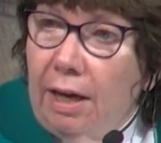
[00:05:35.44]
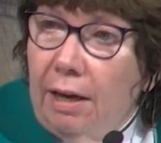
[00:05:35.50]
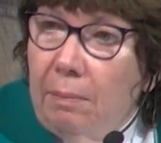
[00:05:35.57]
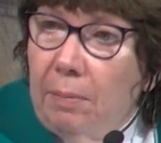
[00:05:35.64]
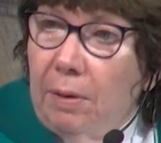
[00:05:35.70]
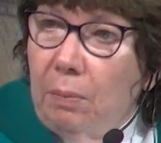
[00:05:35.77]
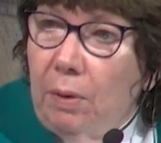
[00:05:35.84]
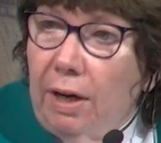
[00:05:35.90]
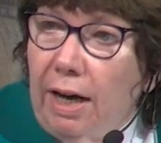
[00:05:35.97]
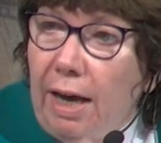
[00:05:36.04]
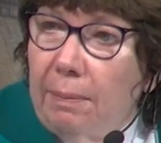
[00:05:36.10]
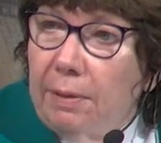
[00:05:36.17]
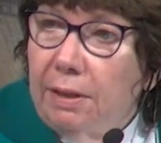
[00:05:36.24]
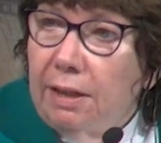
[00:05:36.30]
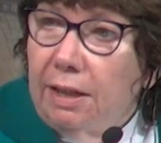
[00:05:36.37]
But what
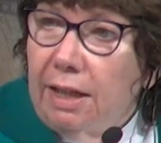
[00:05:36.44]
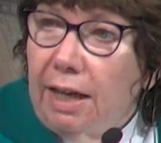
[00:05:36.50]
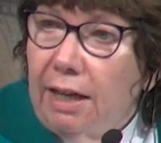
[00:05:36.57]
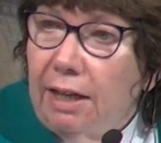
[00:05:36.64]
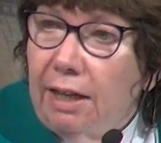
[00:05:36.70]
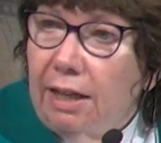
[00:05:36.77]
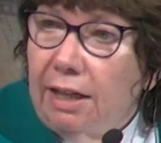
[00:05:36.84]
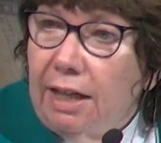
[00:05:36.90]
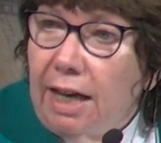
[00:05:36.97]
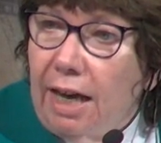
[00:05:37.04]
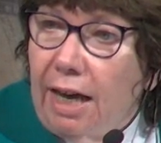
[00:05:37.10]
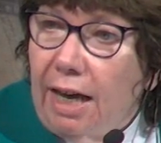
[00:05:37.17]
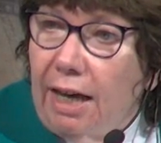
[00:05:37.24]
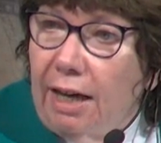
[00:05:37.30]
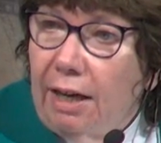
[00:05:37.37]
happens at the end of the
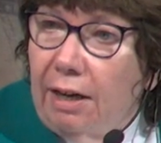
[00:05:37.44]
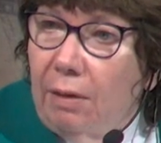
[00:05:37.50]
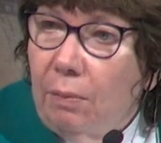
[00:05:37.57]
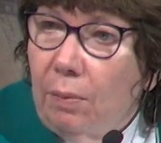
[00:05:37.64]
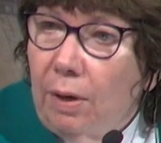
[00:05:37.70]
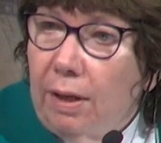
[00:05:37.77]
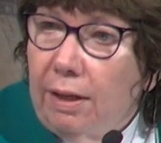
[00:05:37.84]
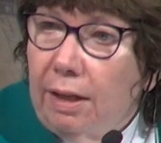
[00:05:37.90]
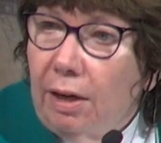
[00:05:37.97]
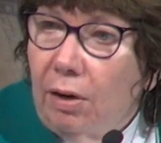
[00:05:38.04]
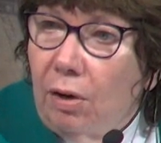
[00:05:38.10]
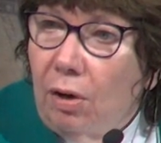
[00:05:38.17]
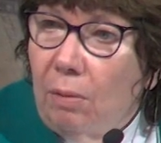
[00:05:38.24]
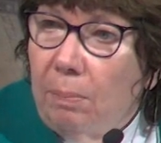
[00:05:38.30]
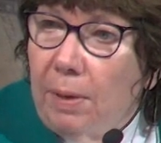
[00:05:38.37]
day when they're
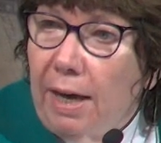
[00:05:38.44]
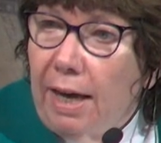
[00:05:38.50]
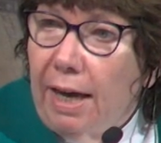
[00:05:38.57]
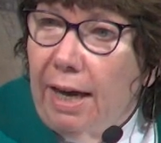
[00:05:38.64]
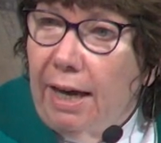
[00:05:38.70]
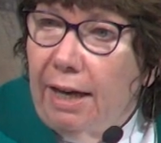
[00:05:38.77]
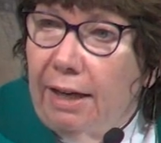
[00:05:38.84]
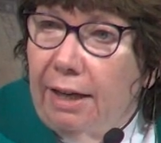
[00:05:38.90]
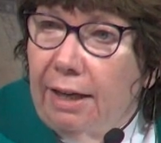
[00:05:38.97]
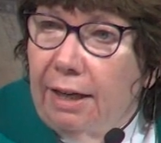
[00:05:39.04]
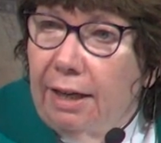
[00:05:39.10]
all paid?